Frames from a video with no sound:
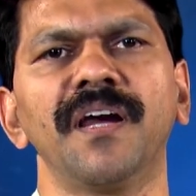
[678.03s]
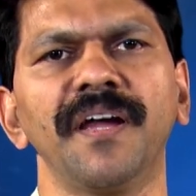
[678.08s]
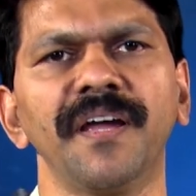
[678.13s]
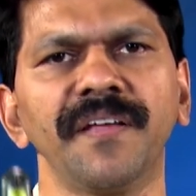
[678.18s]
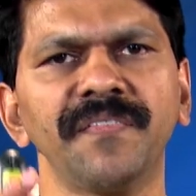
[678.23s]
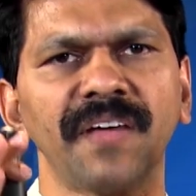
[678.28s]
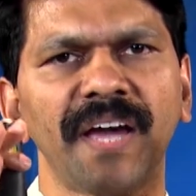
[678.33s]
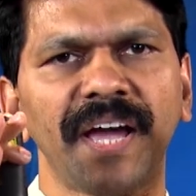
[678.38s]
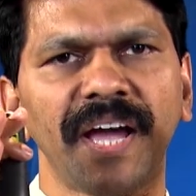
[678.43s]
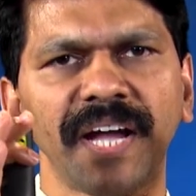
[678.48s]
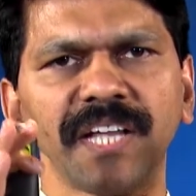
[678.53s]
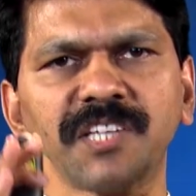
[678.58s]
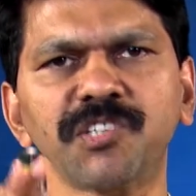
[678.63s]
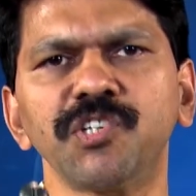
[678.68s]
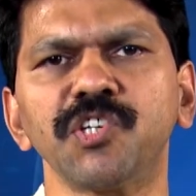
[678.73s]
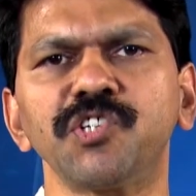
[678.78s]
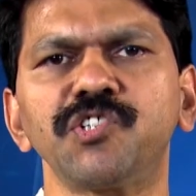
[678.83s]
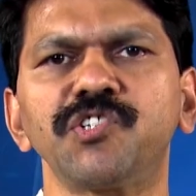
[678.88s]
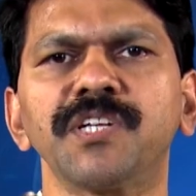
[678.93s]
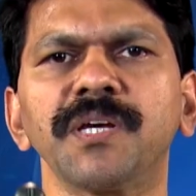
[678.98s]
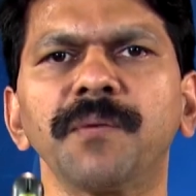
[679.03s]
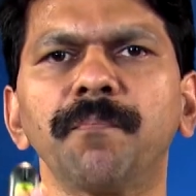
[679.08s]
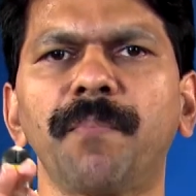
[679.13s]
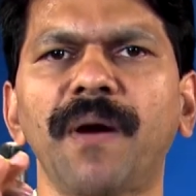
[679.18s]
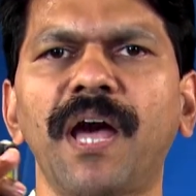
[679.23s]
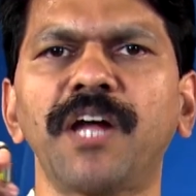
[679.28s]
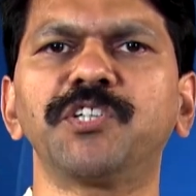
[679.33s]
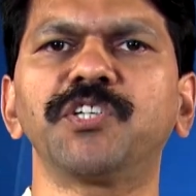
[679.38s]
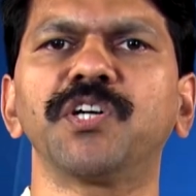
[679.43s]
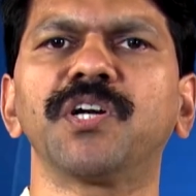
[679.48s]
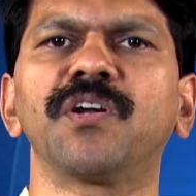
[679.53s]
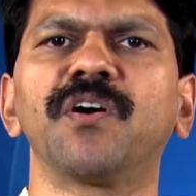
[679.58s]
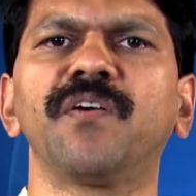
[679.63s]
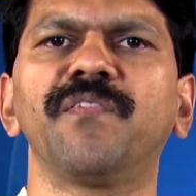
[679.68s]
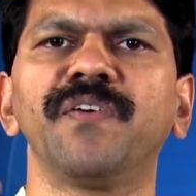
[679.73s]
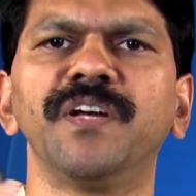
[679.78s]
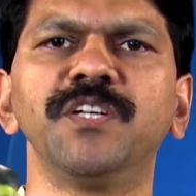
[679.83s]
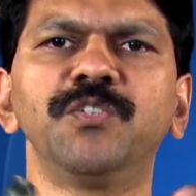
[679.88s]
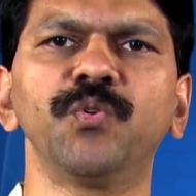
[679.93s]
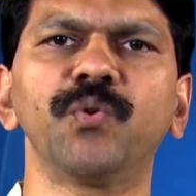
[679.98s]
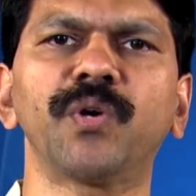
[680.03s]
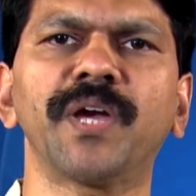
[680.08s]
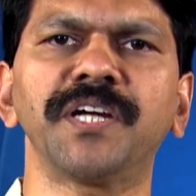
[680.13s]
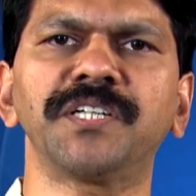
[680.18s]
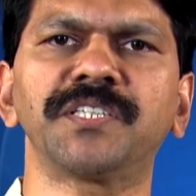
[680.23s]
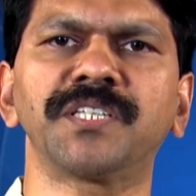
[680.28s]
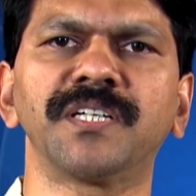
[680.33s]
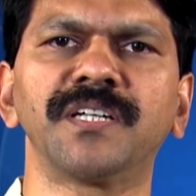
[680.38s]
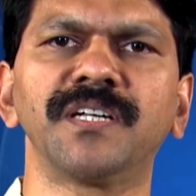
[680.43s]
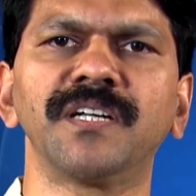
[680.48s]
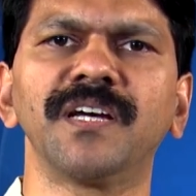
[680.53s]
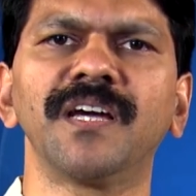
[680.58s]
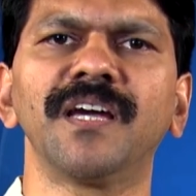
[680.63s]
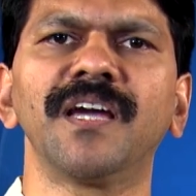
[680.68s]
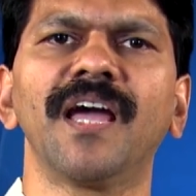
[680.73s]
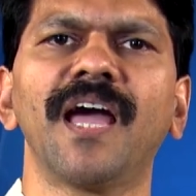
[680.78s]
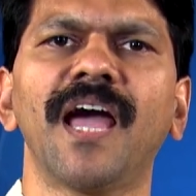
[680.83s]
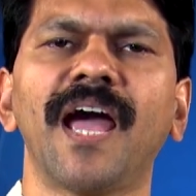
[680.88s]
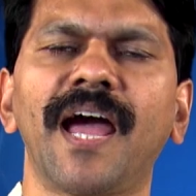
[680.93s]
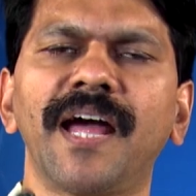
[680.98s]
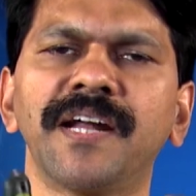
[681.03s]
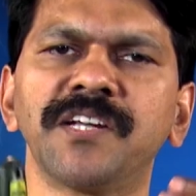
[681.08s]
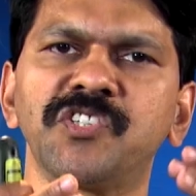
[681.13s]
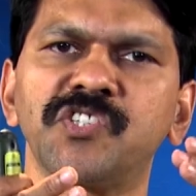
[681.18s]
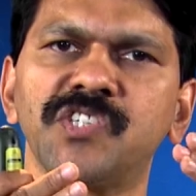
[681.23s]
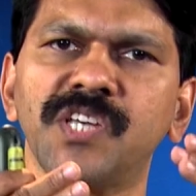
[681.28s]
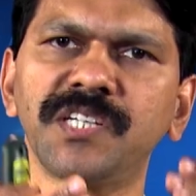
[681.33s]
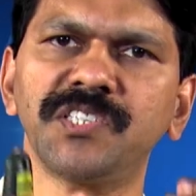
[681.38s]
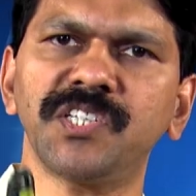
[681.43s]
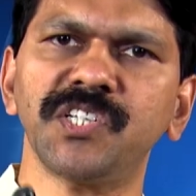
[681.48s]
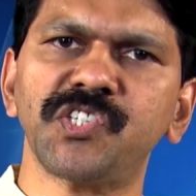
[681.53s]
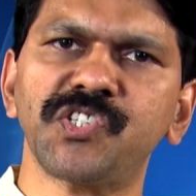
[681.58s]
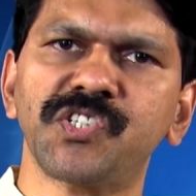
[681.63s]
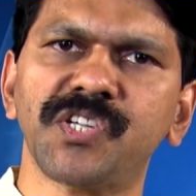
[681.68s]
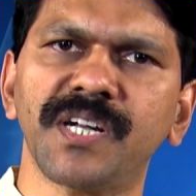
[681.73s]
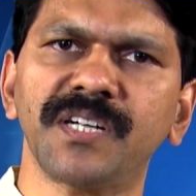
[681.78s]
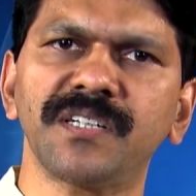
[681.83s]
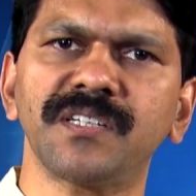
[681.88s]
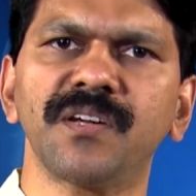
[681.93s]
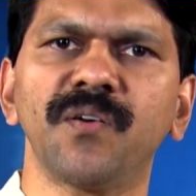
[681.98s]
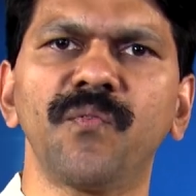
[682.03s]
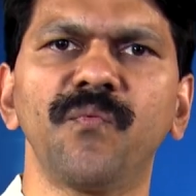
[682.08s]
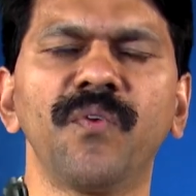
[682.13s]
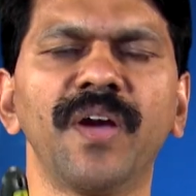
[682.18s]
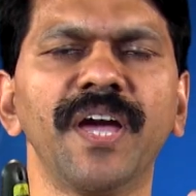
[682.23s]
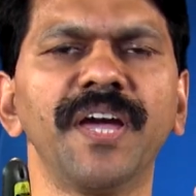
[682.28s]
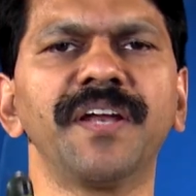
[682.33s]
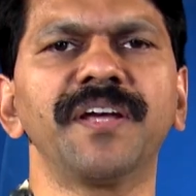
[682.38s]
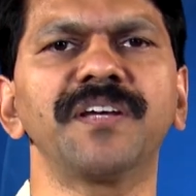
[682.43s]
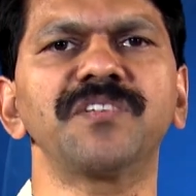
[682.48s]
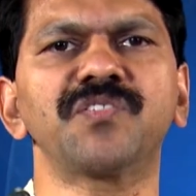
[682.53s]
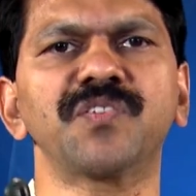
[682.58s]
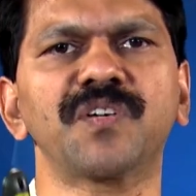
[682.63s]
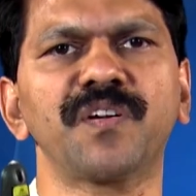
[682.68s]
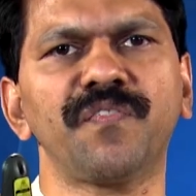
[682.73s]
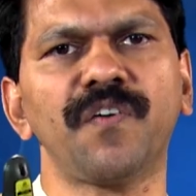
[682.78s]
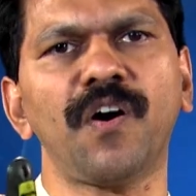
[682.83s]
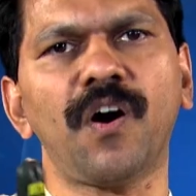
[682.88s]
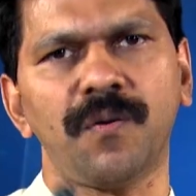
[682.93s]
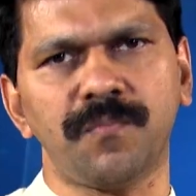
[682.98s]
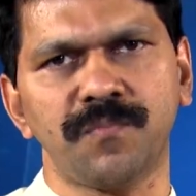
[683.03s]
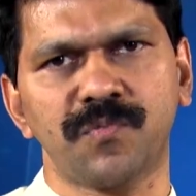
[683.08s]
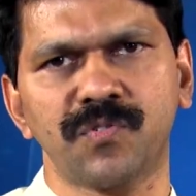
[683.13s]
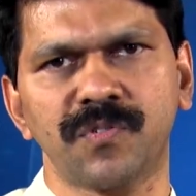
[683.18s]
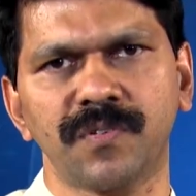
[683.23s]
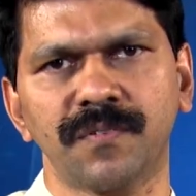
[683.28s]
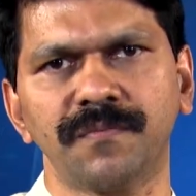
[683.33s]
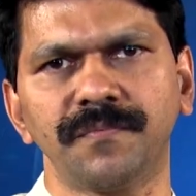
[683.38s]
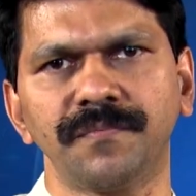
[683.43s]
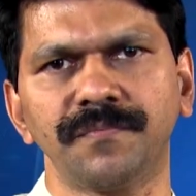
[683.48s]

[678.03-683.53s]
in the existing pattern of education and suggested various reforms.